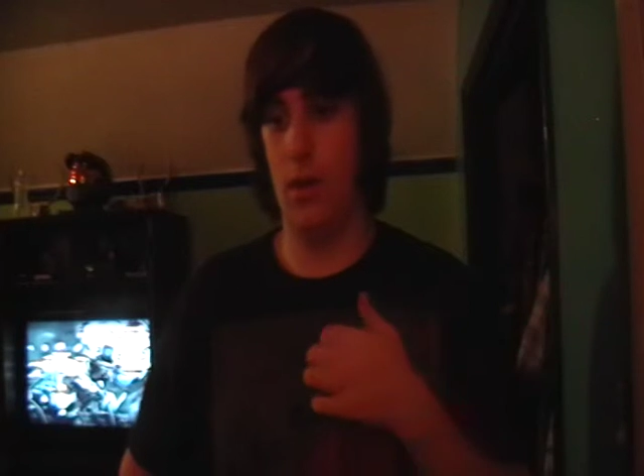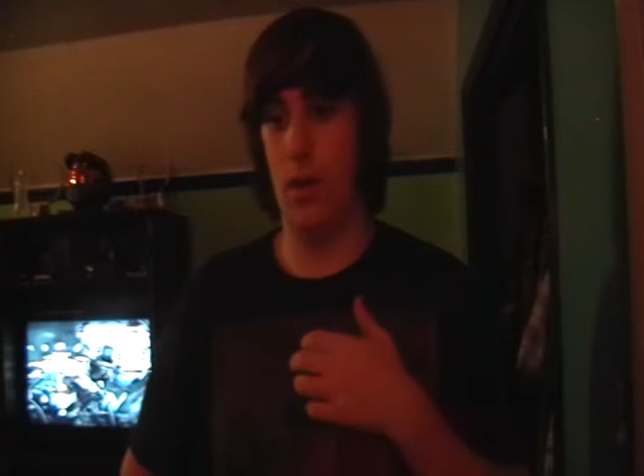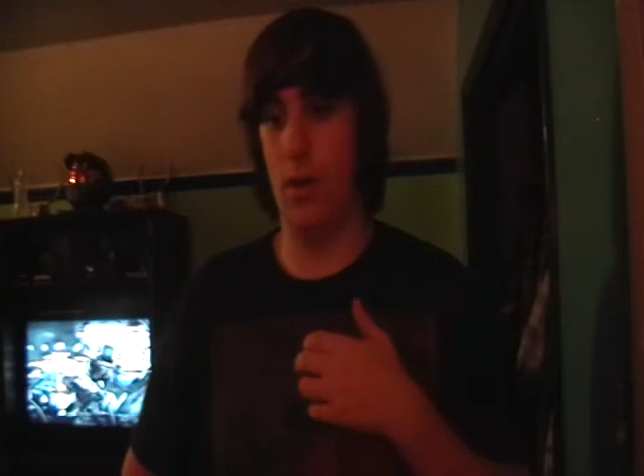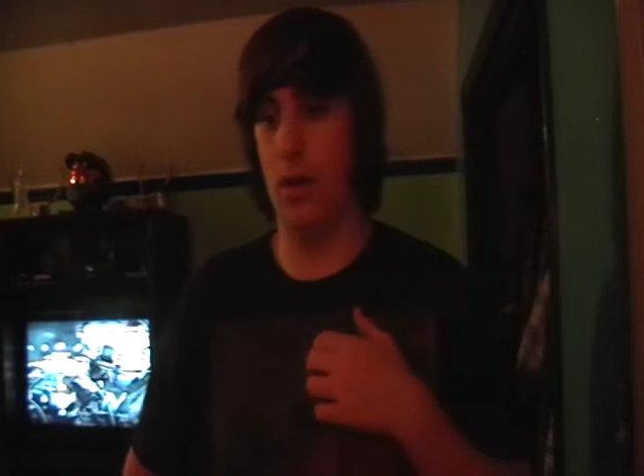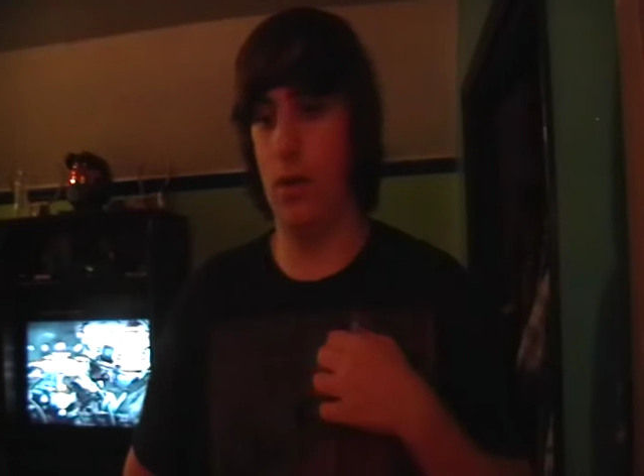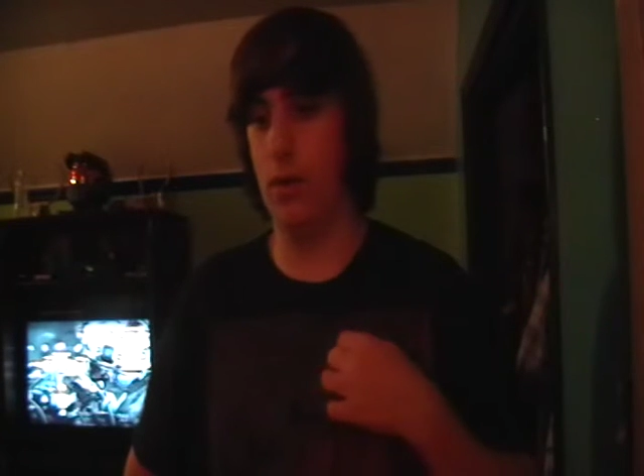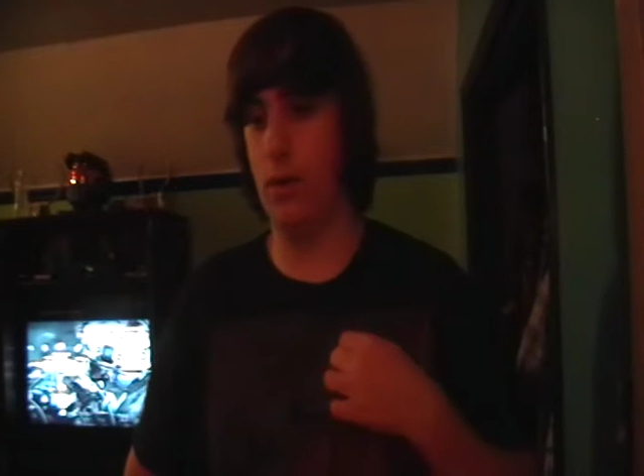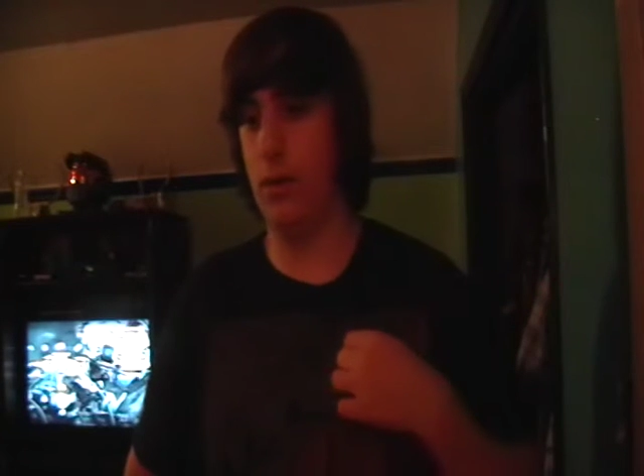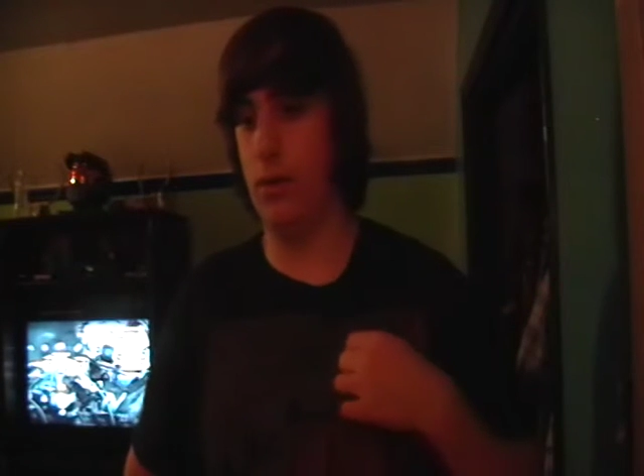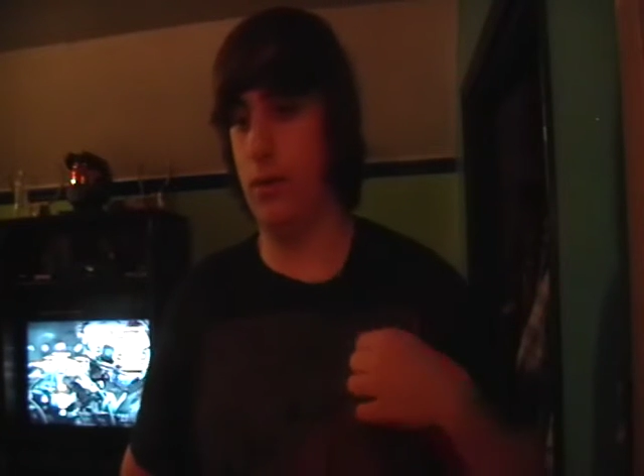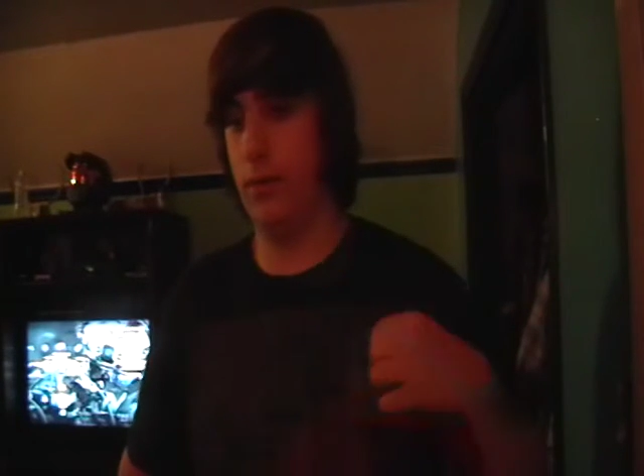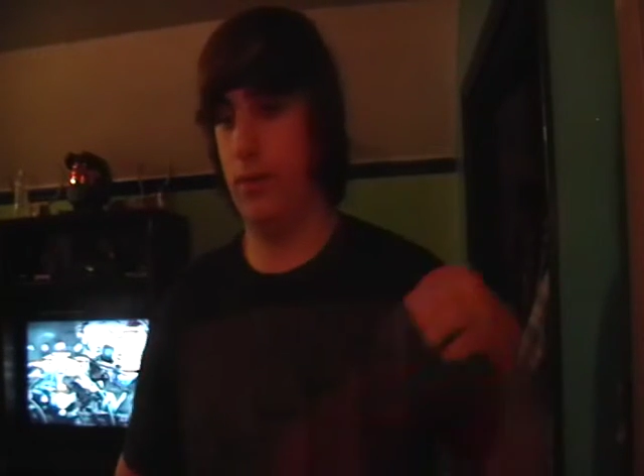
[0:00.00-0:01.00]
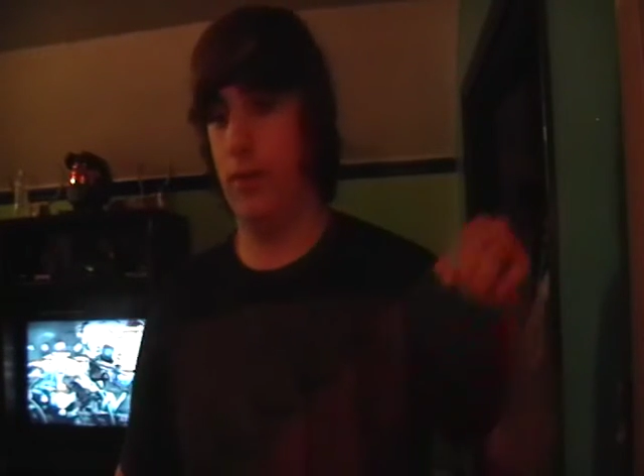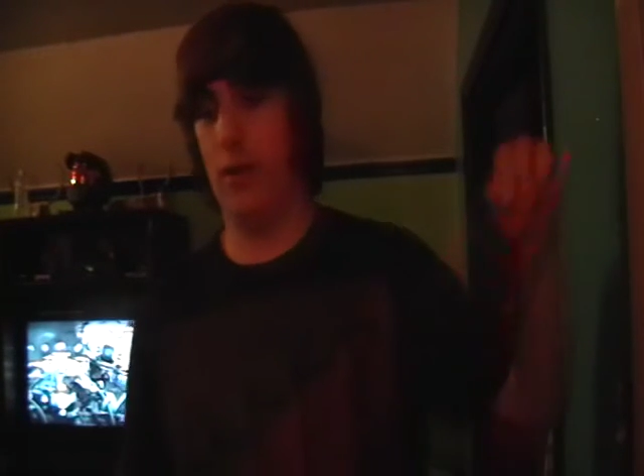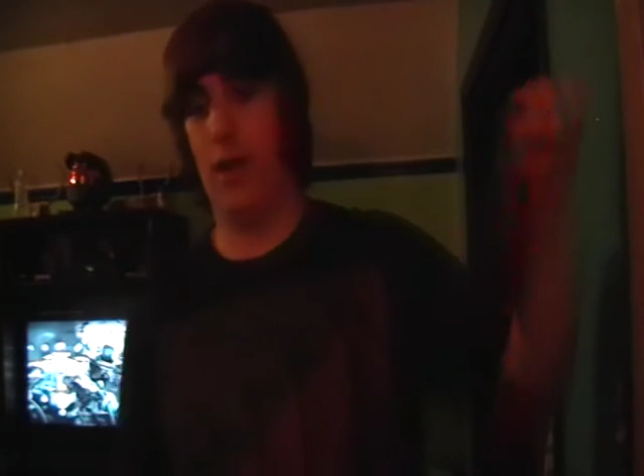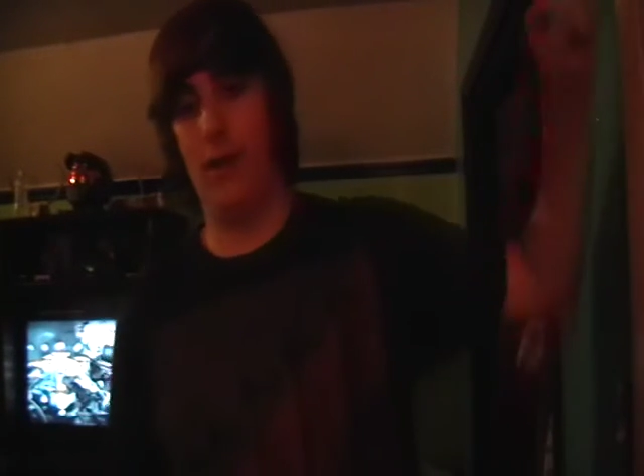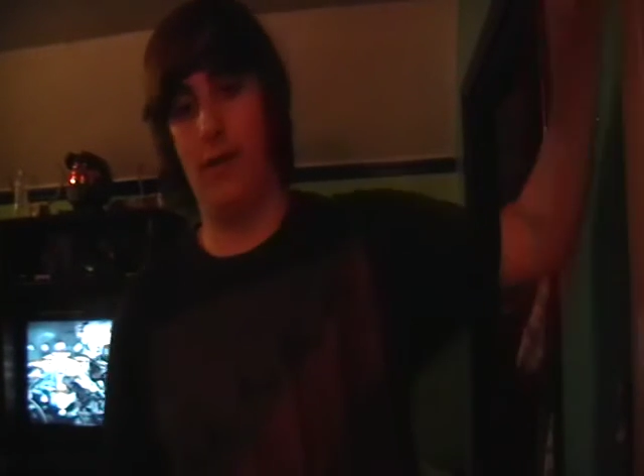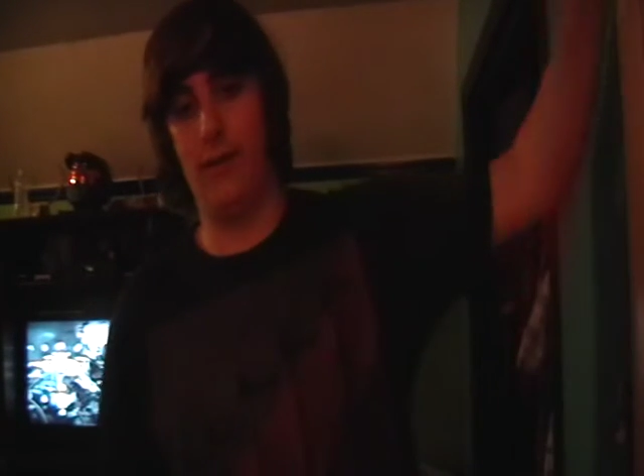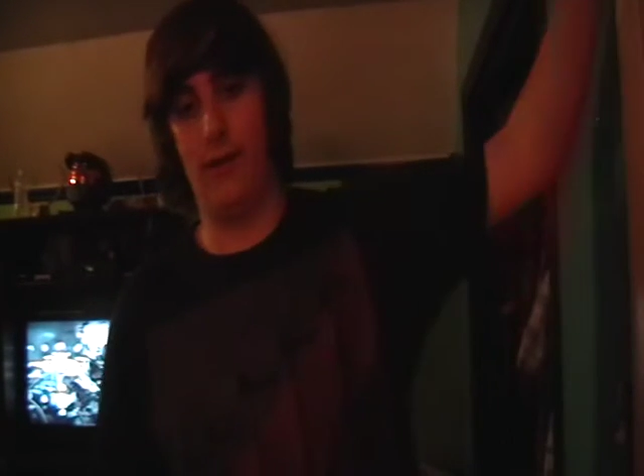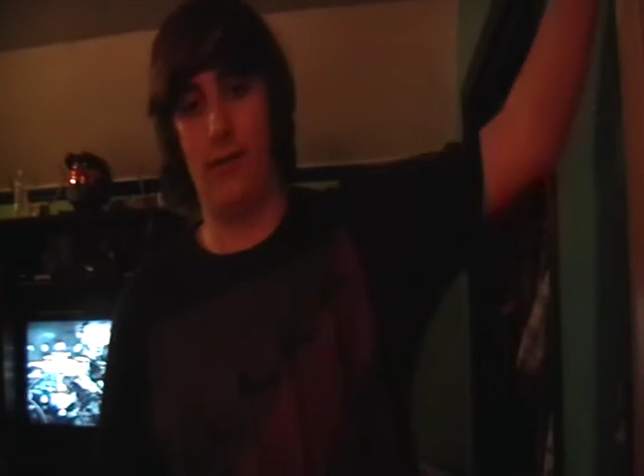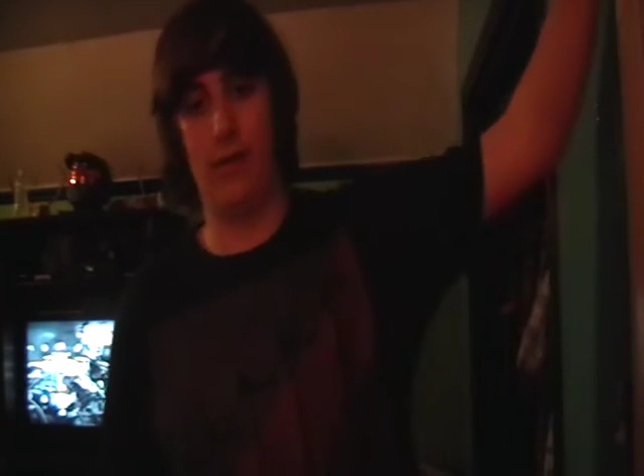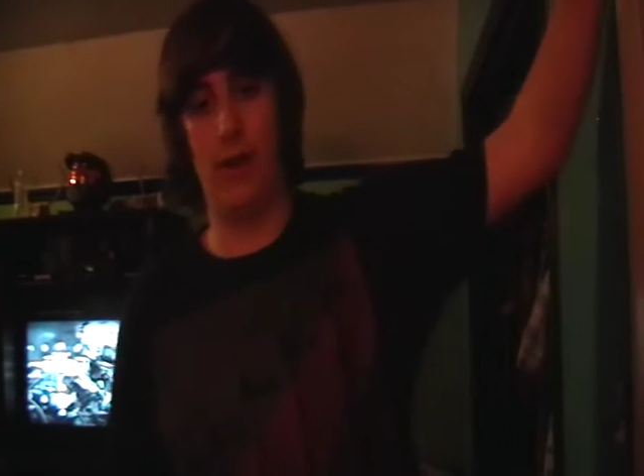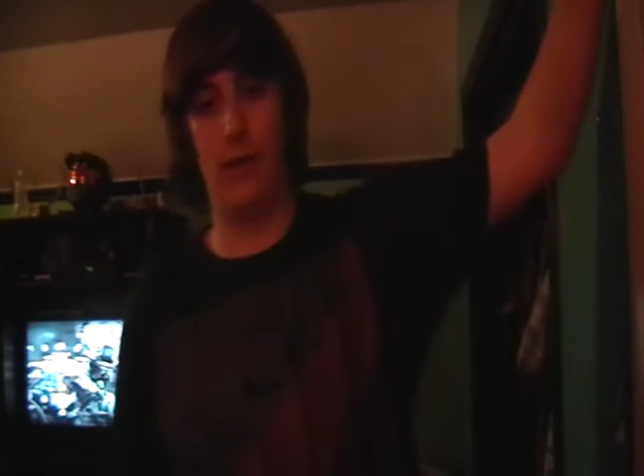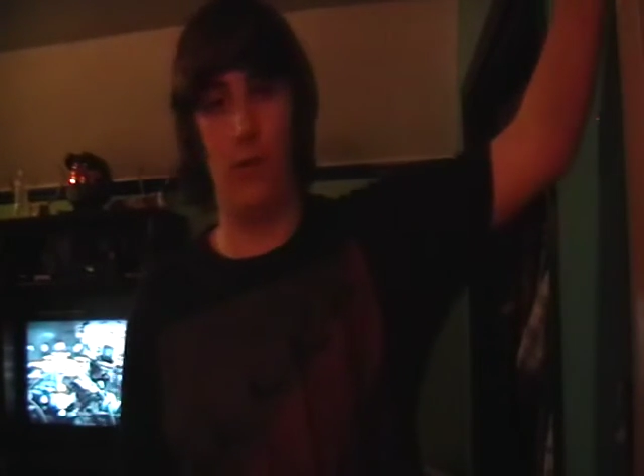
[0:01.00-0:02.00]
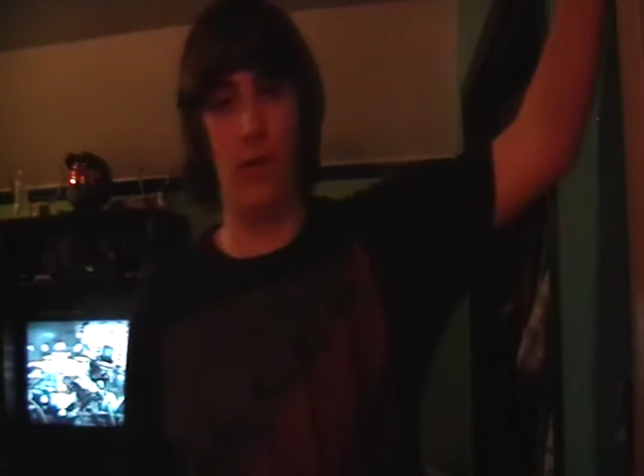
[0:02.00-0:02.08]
No, it's kind of a